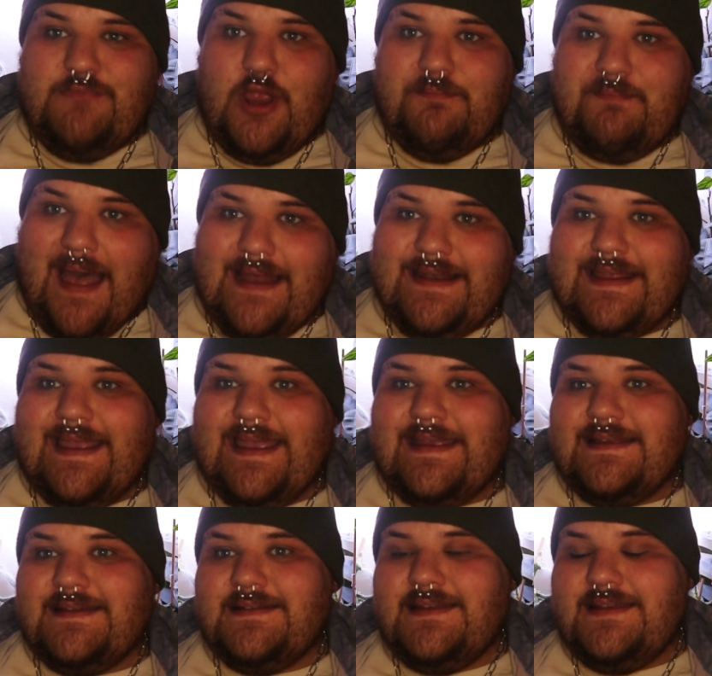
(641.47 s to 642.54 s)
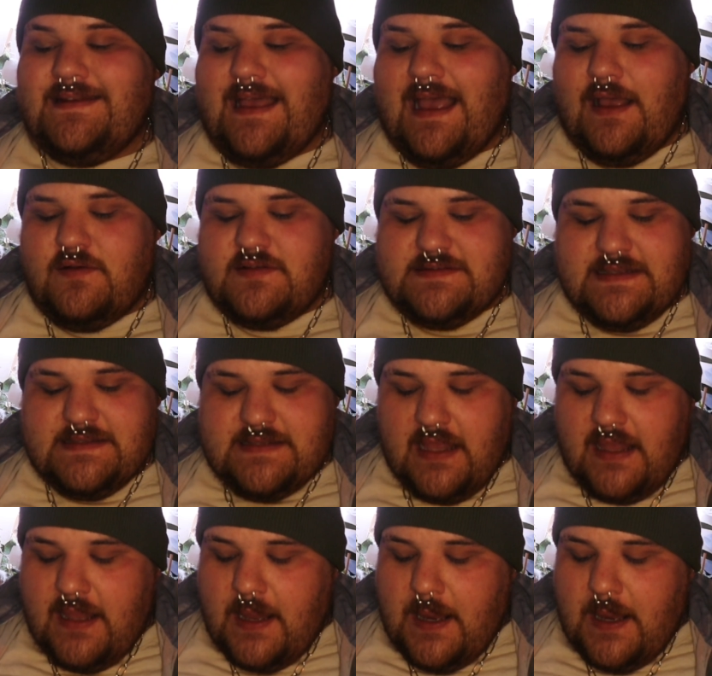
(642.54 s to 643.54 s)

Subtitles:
panicking in our houses.